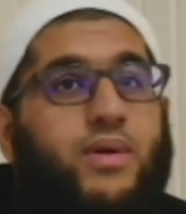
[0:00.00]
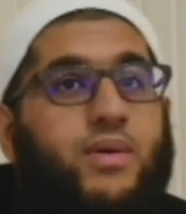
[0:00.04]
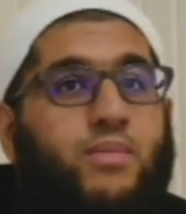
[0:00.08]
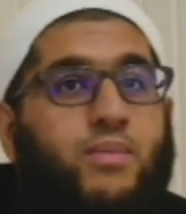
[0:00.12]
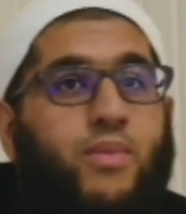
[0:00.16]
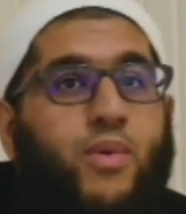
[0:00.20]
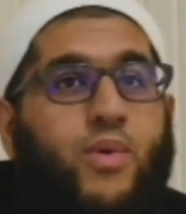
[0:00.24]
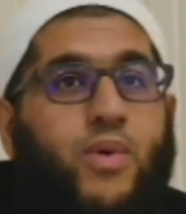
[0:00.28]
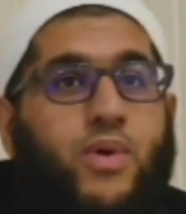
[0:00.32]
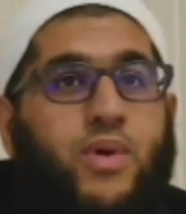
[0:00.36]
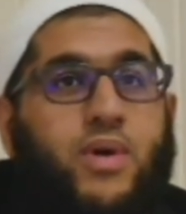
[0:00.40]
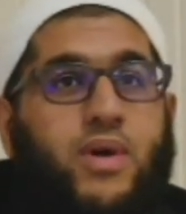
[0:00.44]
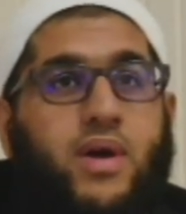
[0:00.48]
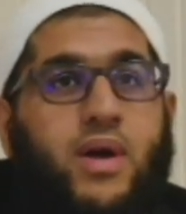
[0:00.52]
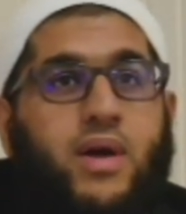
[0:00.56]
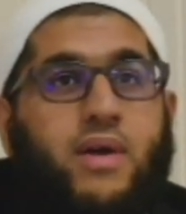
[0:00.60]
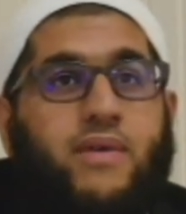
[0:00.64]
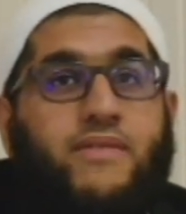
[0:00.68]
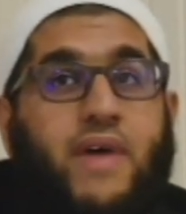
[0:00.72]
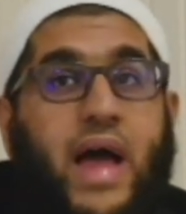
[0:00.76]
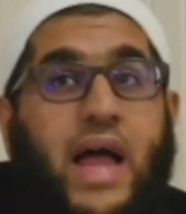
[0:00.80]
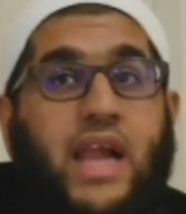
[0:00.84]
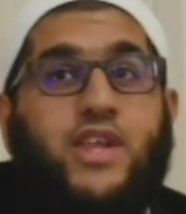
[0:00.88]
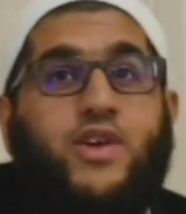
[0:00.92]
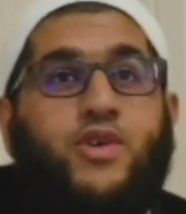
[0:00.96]
more
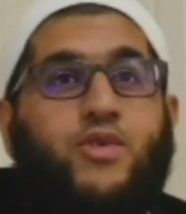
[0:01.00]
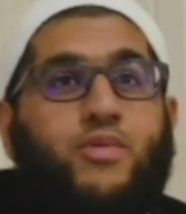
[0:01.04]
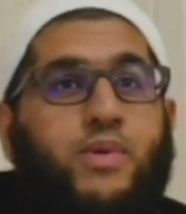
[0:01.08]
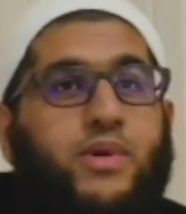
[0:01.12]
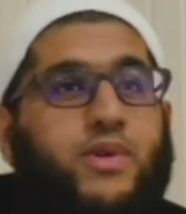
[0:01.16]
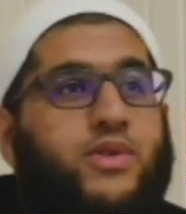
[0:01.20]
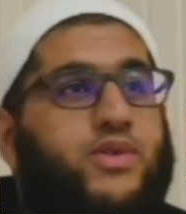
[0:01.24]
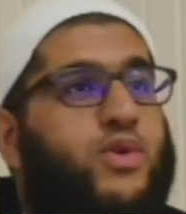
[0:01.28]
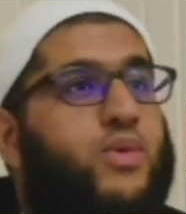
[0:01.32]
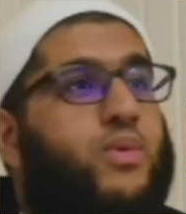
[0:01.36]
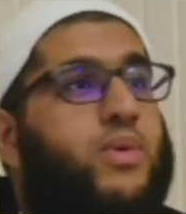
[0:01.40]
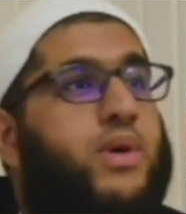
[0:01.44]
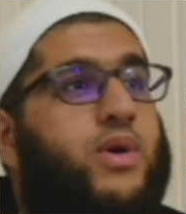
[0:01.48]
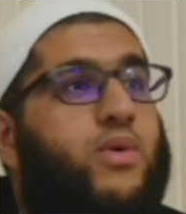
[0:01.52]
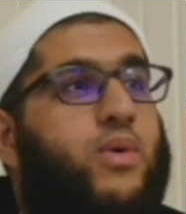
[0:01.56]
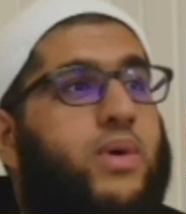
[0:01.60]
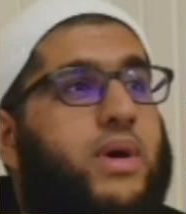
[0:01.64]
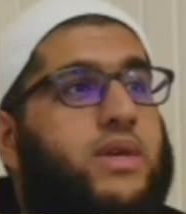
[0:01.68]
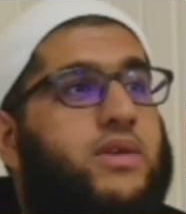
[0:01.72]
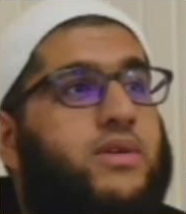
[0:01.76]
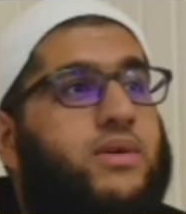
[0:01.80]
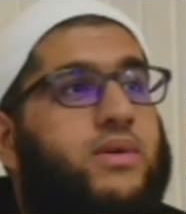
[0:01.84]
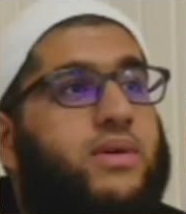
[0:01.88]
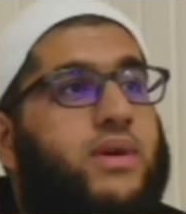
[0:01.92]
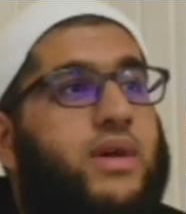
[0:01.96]
valuable. So we're
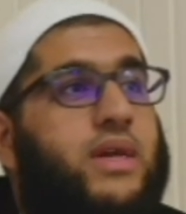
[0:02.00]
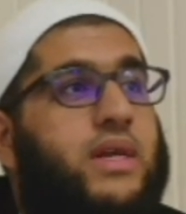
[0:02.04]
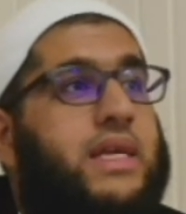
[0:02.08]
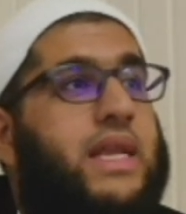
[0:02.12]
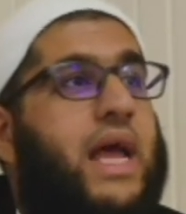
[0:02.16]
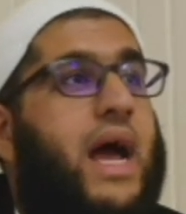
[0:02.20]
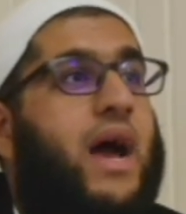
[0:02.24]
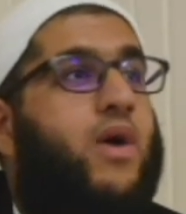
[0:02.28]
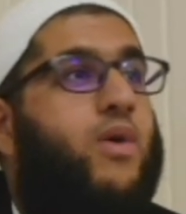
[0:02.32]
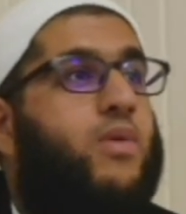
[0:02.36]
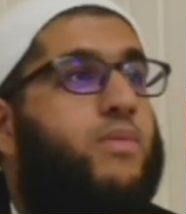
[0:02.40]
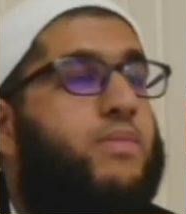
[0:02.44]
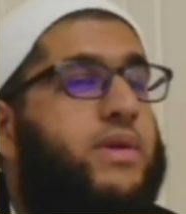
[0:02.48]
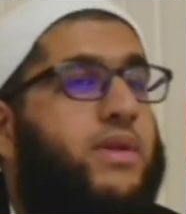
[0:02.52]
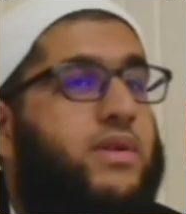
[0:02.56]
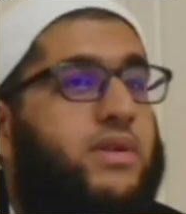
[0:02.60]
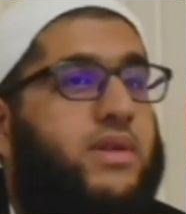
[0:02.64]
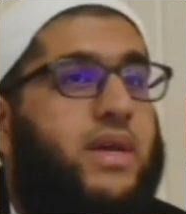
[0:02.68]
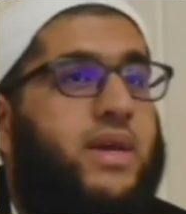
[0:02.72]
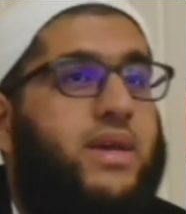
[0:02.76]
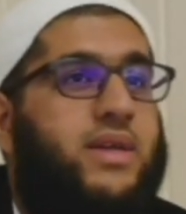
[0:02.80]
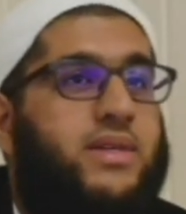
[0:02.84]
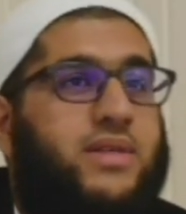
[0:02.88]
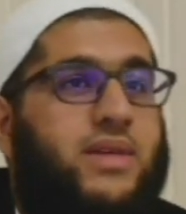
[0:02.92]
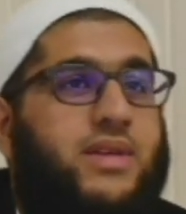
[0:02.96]
going to endow
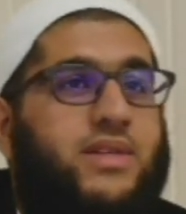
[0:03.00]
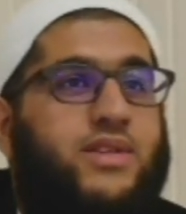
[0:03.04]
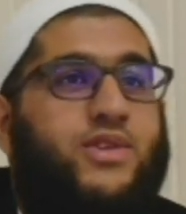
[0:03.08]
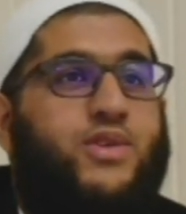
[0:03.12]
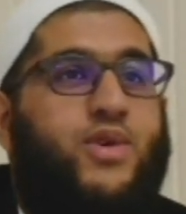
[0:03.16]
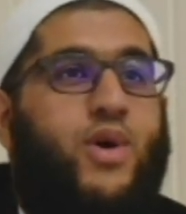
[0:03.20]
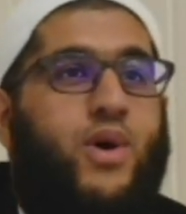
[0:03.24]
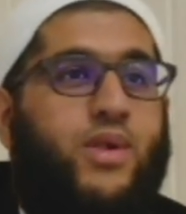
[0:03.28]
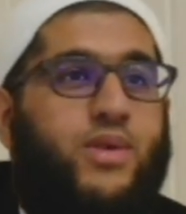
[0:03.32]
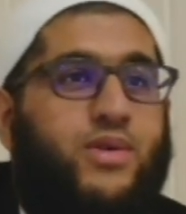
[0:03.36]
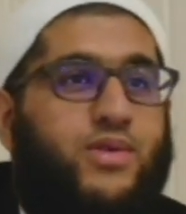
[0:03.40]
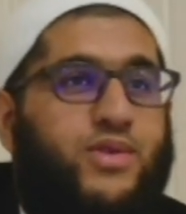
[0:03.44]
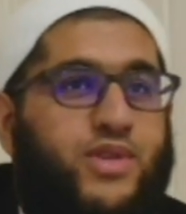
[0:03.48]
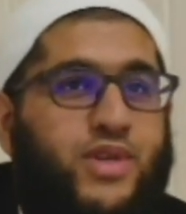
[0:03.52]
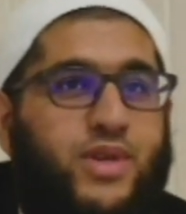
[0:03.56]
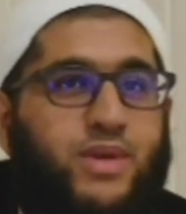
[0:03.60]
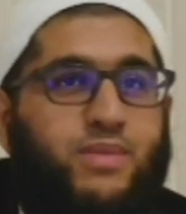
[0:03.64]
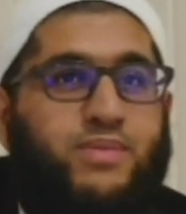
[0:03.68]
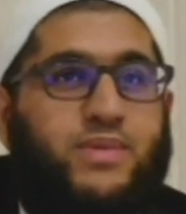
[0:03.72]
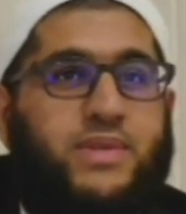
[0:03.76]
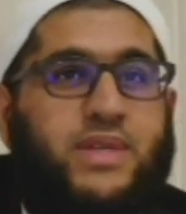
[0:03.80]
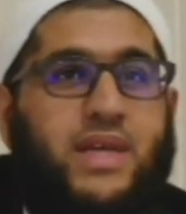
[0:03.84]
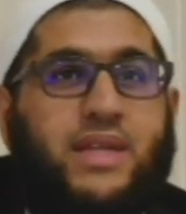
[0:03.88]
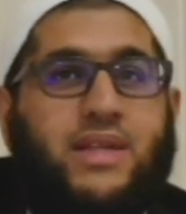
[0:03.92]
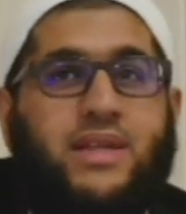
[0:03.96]
buildings and
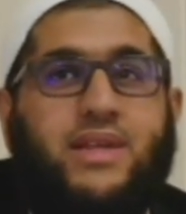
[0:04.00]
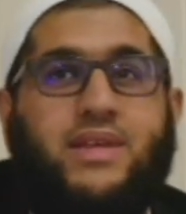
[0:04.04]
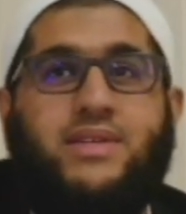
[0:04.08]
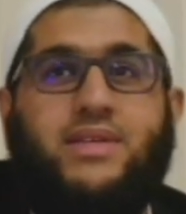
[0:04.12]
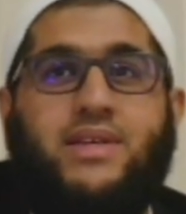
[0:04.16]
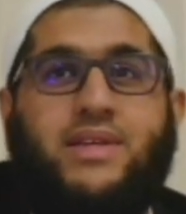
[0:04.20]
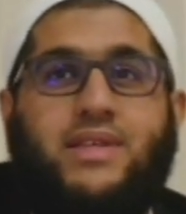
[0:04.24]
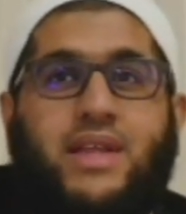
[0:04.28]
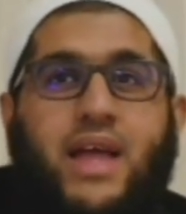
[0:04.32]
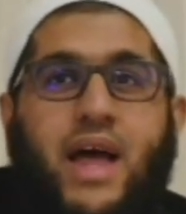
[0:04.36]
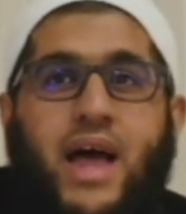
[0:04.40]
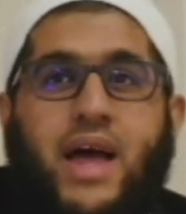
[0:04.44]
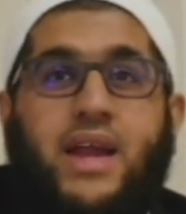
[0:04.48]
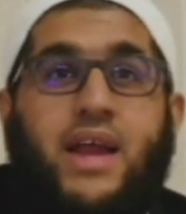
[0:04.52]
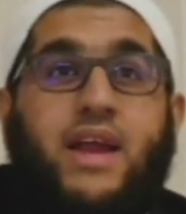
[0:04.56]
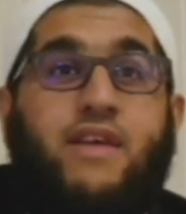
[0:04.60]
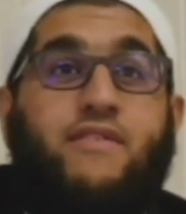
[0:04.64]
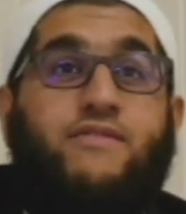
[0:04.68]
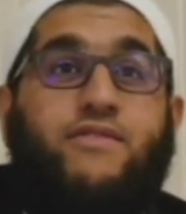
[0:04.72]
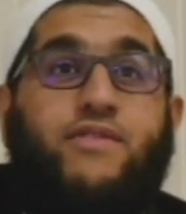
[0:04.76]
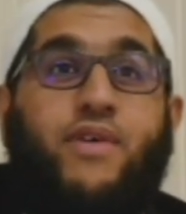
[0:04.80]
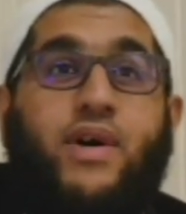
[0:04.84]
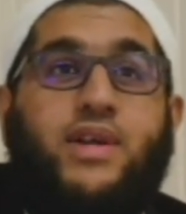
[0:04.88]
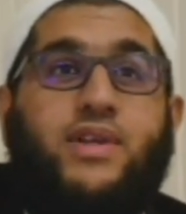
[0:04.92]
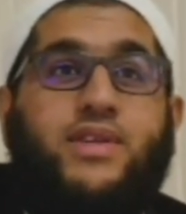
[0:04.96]
scholarships and this and that and
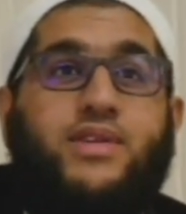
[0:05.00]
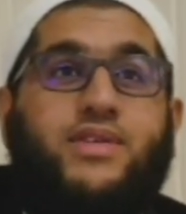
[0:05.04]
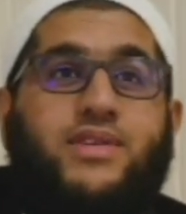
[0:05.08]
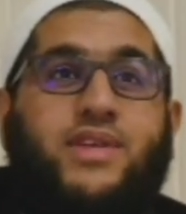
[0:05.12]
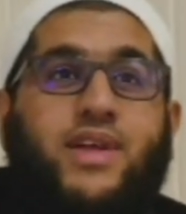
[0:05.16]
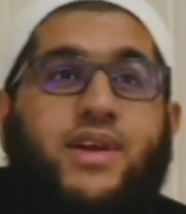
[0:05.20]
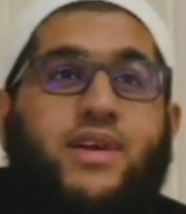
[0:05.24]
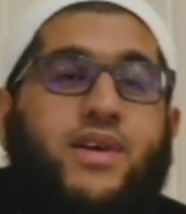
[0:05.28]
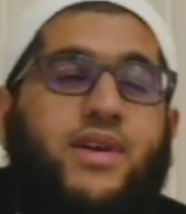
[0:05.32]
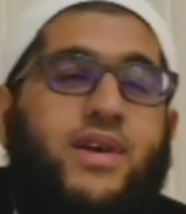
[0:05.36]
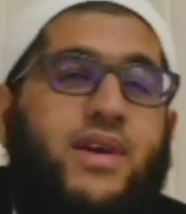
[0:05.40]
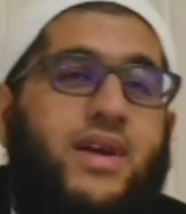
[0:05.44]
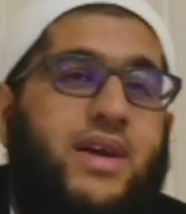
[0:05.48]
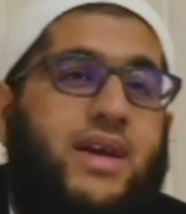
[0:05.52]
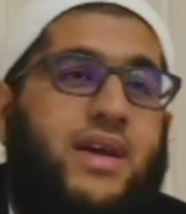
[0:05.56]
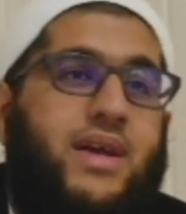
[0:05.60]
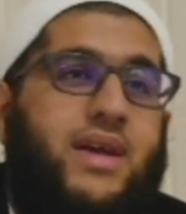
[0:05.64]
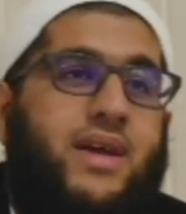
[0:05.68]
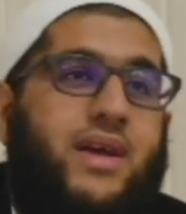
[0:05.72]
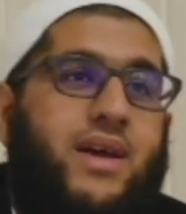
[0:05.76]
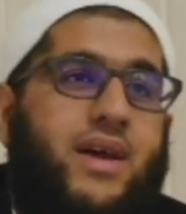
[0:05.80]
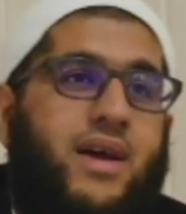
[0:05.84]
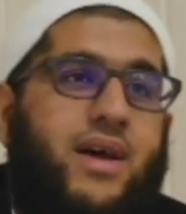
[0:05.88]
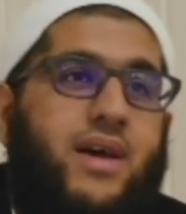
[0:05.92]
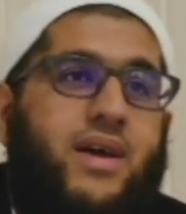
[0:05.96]
funds that
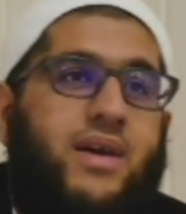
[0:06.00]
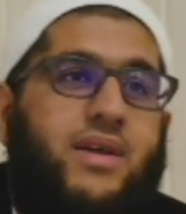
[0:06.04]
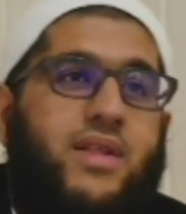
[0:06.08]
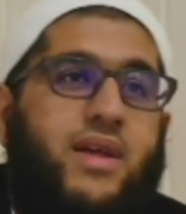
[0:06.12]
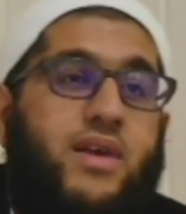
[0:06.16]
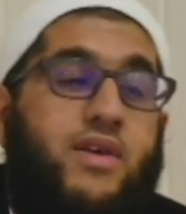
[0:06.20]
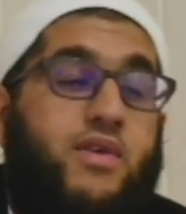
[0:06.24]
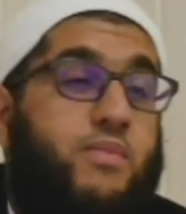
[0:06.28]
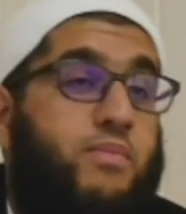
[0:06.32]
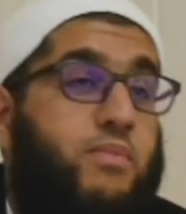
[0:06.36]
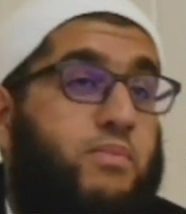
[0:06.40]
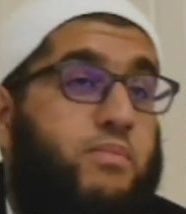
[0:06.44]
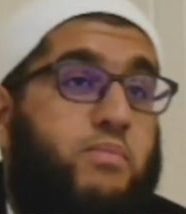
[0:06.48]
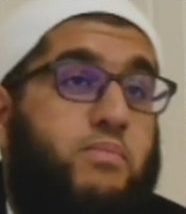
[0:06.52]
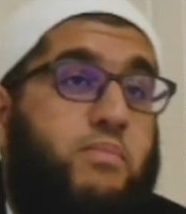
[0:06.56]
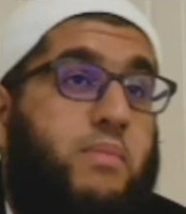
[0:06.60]
are